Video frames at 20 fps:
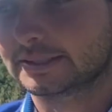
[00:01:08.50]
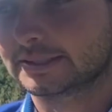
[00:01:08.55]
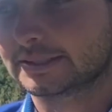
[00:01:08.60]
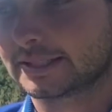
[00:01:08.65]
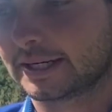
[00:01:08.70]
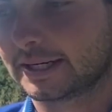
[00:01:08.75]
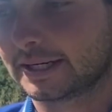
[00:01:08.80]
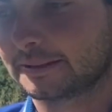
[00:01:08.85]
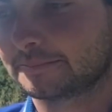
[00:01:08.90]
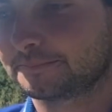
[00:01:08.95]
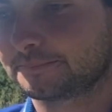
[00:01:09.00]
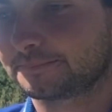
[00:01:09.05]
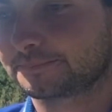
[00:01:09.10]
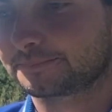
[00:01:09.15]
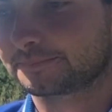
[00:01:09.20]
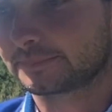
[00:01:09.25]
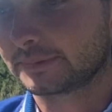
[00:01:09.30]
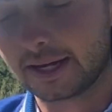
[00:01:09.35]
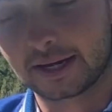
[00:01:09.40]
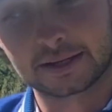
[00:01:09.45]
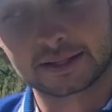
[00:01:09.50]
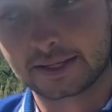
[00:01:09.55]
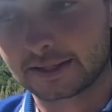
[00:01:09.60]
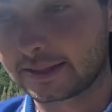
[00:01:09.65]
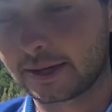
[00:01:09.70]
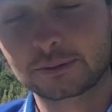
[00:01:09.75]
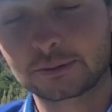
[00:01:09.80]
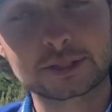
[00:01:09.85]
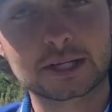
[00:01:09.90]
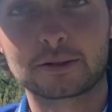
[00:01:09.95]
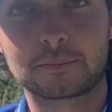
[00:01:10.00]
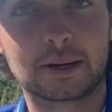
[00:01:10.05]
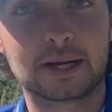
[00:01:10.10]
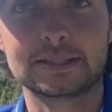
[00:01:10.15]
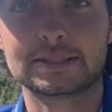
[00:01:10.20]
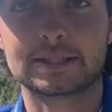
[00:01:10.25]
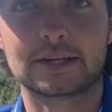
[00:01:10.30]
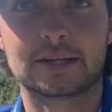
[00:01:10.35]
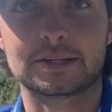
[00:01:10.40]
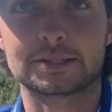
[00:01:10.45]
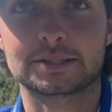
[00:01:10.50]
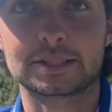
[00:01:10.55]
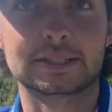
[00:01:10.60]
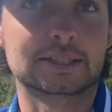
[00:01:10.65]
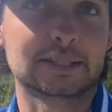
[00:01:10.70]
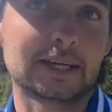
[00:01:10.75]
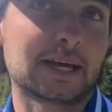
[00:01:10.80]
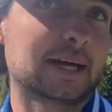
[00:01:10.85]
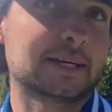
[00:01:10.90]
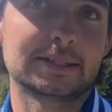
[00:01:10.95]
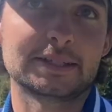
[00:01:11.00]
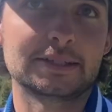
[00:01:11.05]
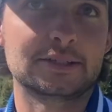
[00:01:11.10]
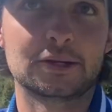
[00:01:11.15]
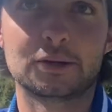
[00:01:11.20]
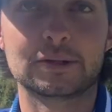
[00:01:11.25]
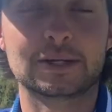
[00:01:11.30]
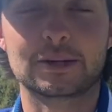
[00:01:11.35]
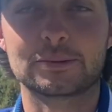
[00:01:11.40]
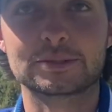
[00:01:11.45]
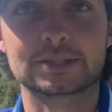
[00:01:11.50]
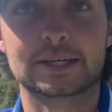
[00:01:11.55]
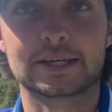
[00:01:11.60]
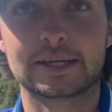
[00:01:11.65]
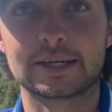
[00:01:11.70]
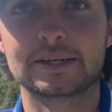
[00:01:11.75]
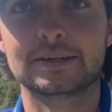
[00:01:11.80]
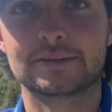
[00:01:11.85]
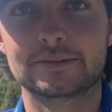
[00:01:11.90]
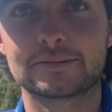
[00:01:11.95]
that was kind of the mindset, honestly, because I didn't know that I was ahead.